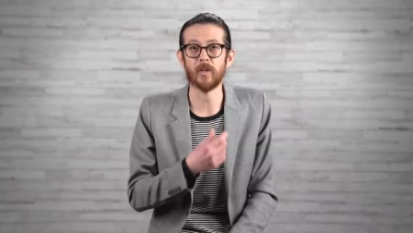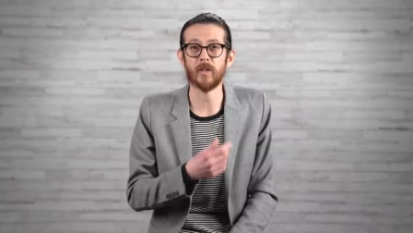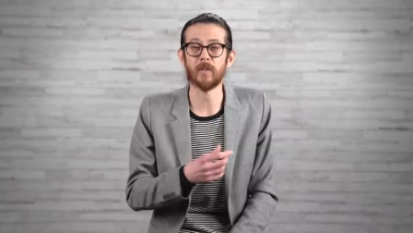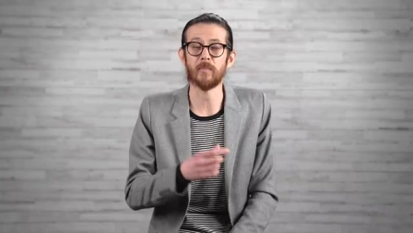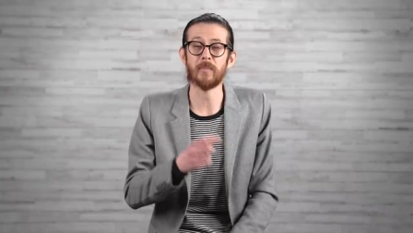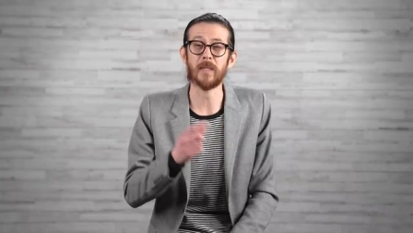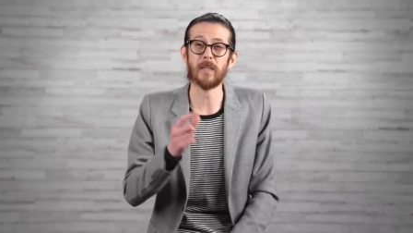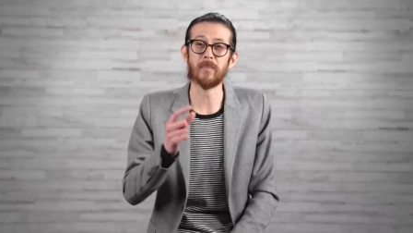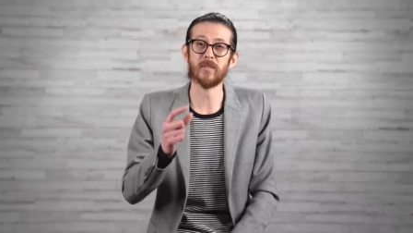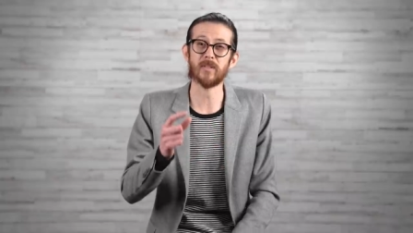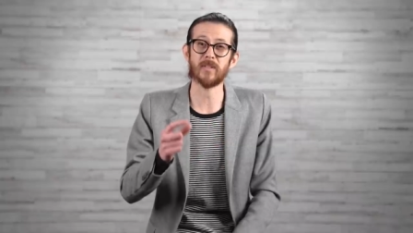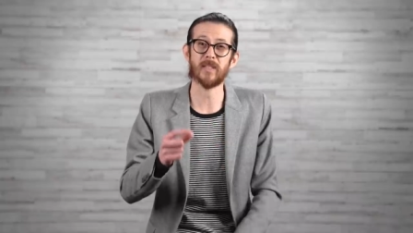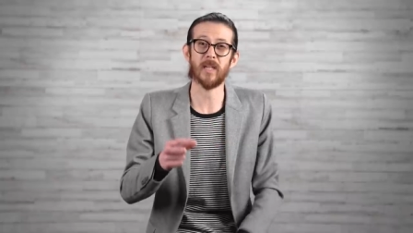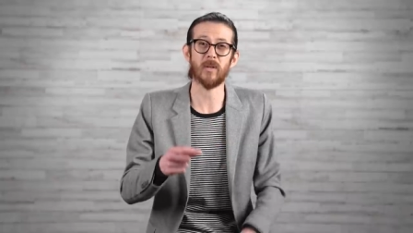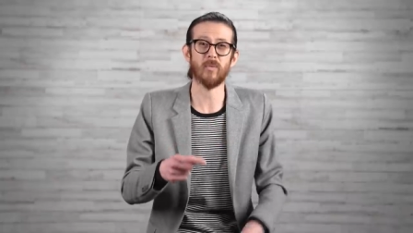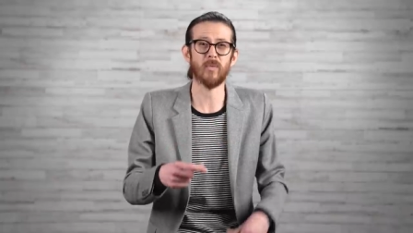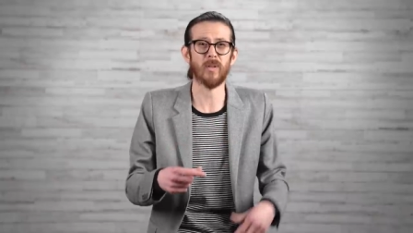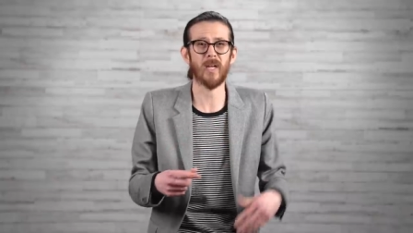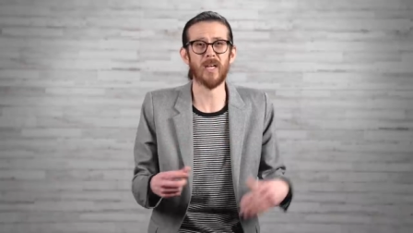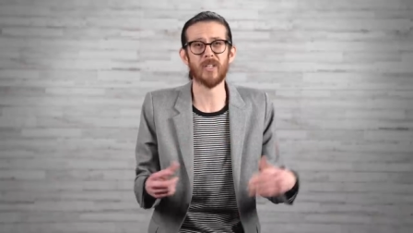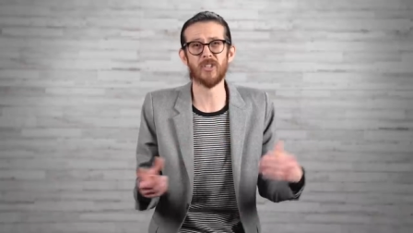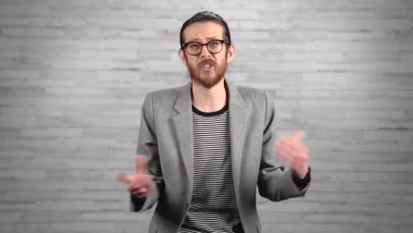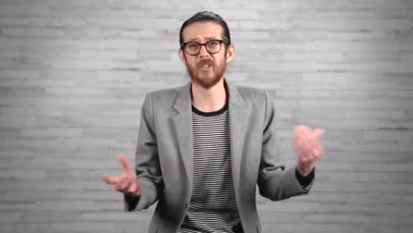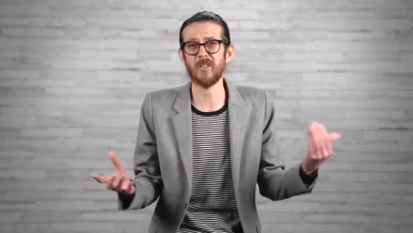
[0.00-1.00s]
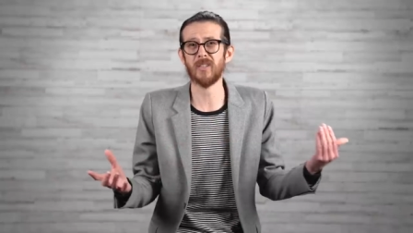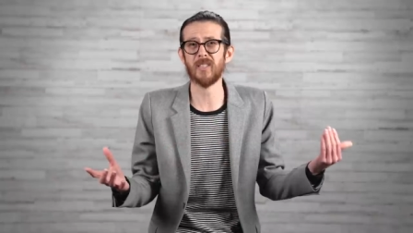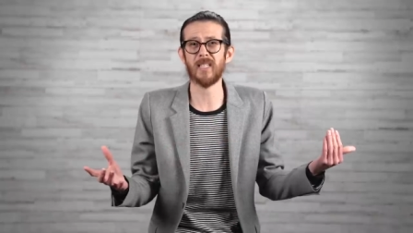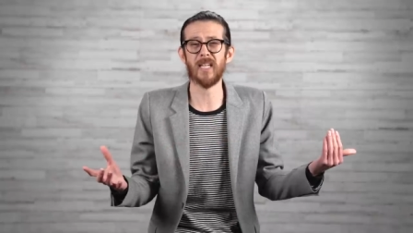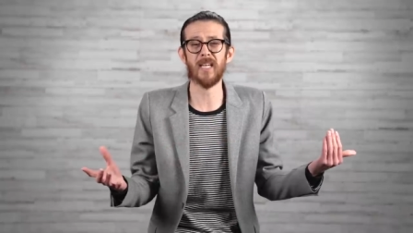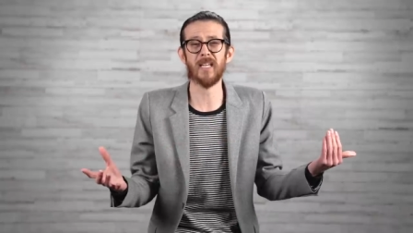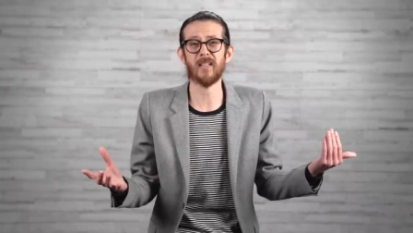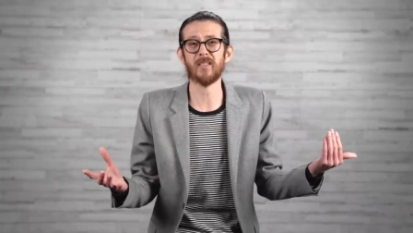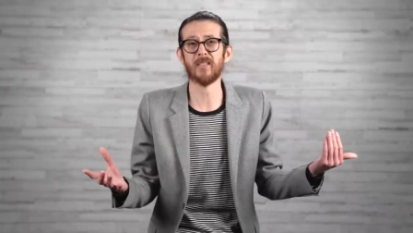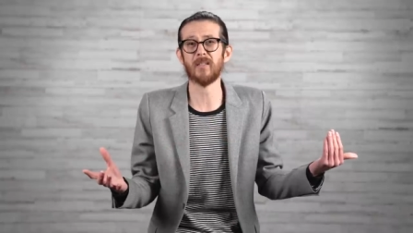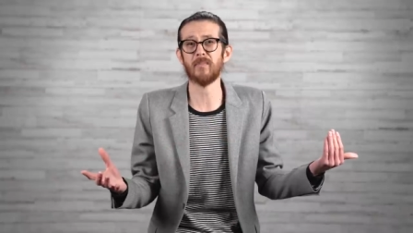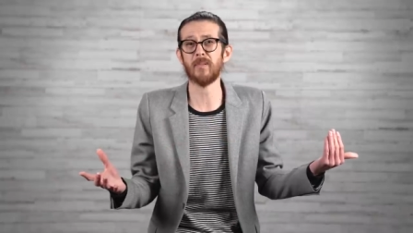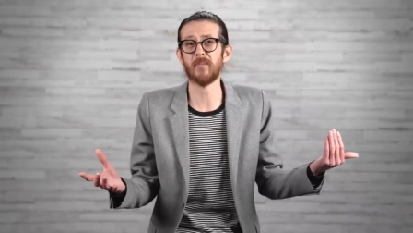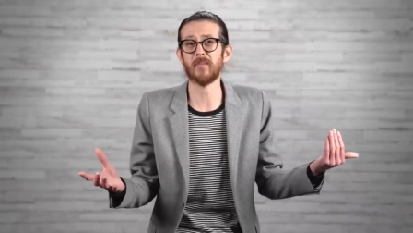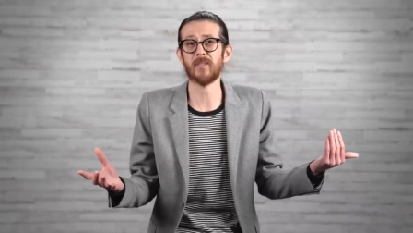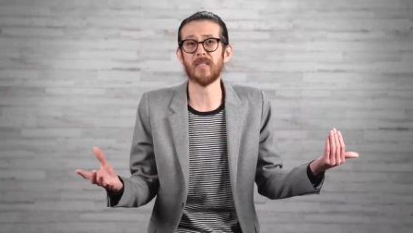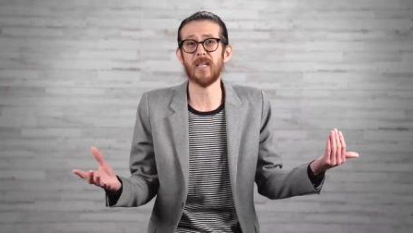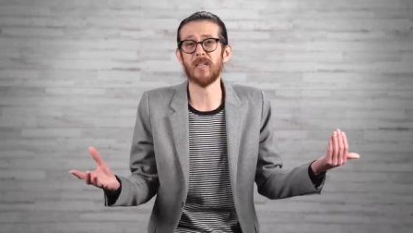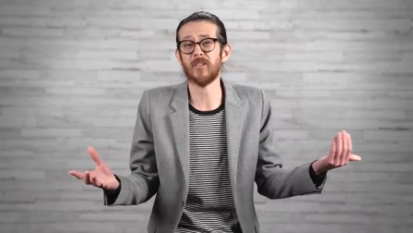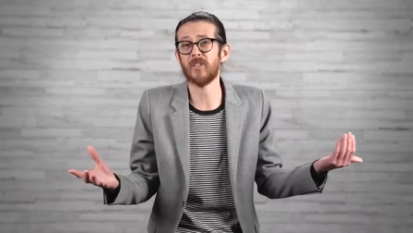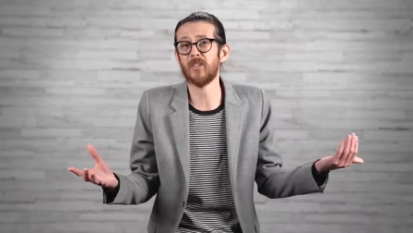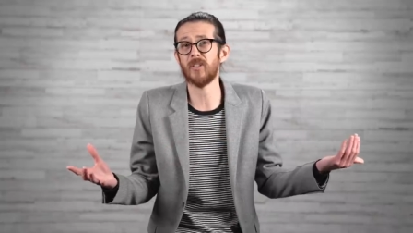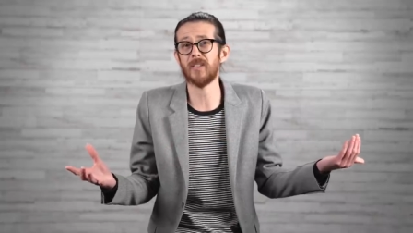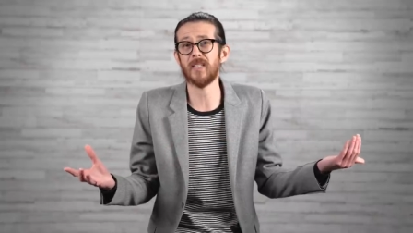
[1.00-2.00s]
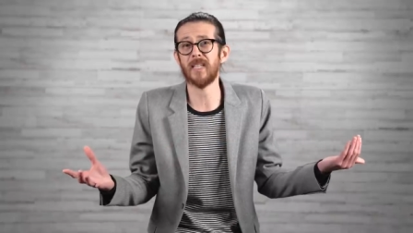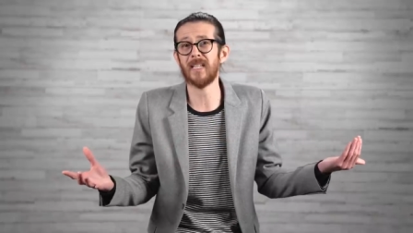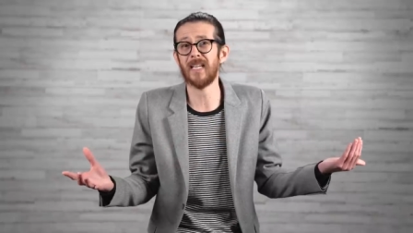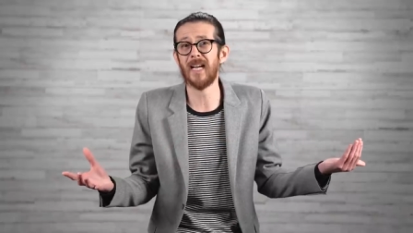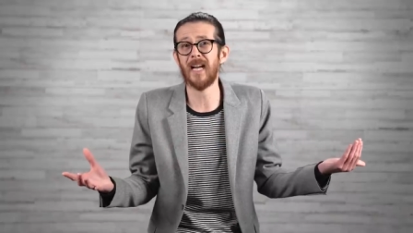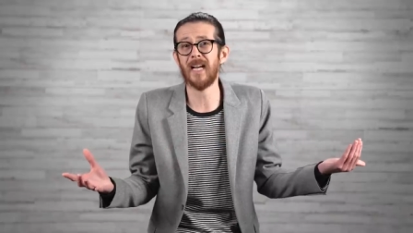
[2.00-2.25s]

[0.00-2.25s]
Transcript: And people say, well, some people say I shouldn't take